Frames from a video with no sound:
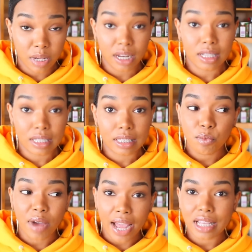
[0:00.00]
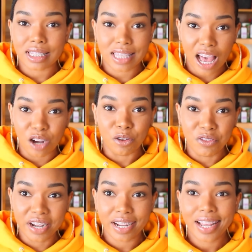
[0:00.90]
minutes by
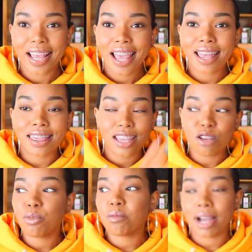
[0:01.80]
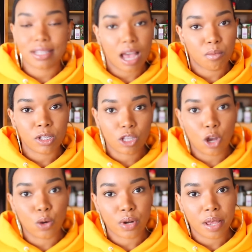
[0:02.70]
itself and then put my toppings
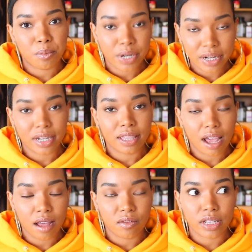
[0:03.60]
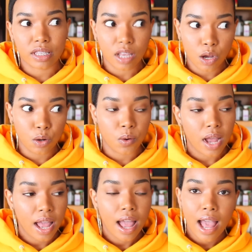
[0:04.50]
on and put it in the oven. So
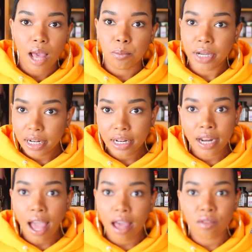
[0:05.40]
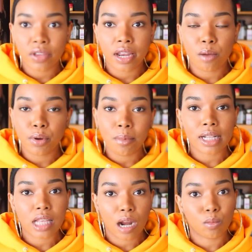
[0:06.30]
I put it in the oven, I put my
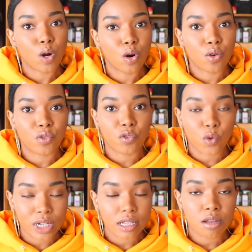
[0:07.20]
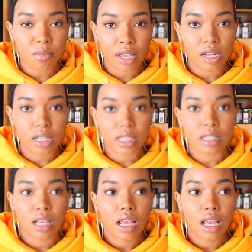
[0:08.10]
timer on for 14 minutes,